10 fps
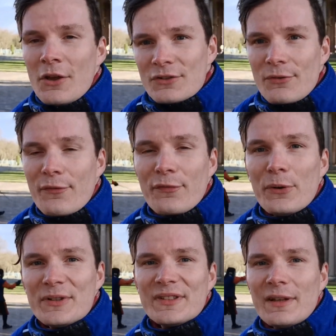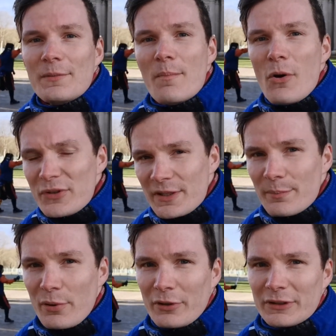So the first and most
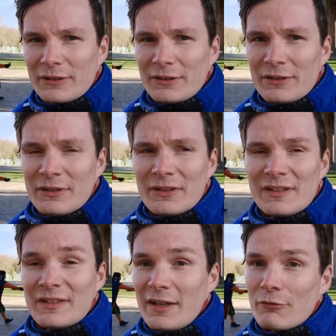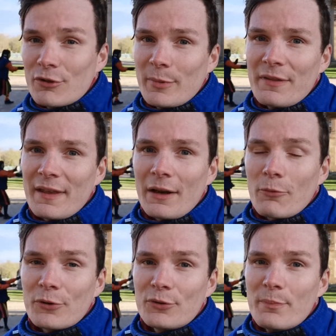important distinguishment that I
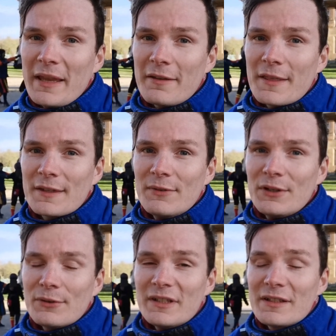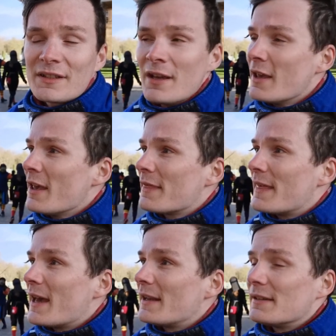want to make in this video is
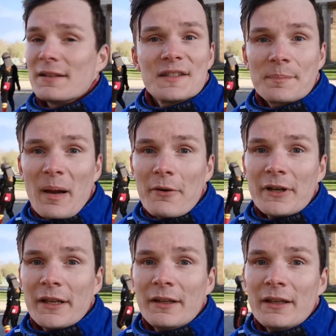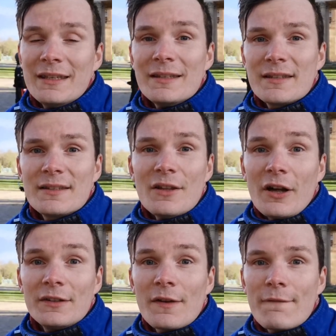that sparring is
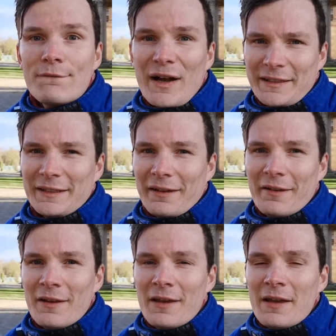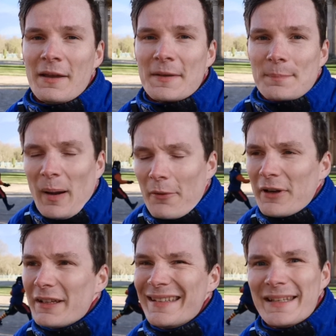not fighting.
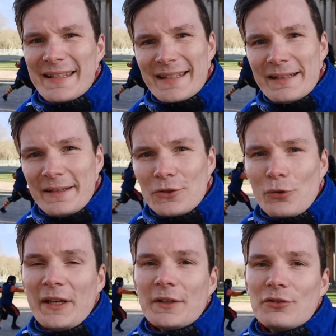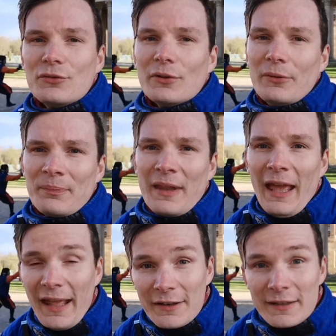Sparring is a training tool
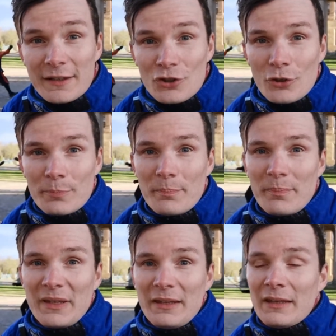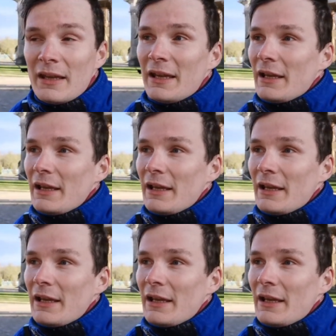and it should be